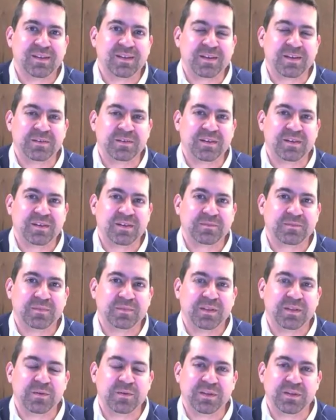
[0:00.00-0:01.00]
And,
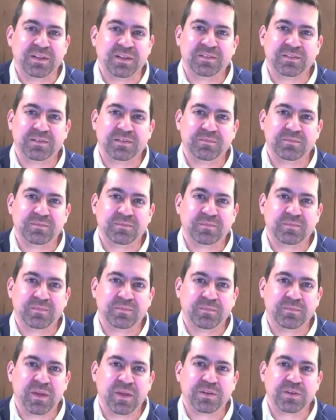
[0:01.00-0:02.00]
you know, we need to
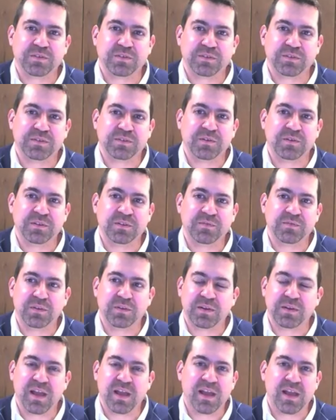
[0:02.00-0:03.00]
make sure students
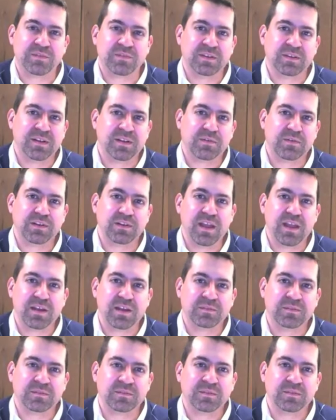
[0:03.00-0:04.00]
feel confident every day
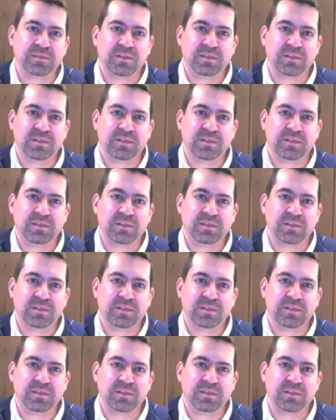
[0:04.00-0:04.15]
and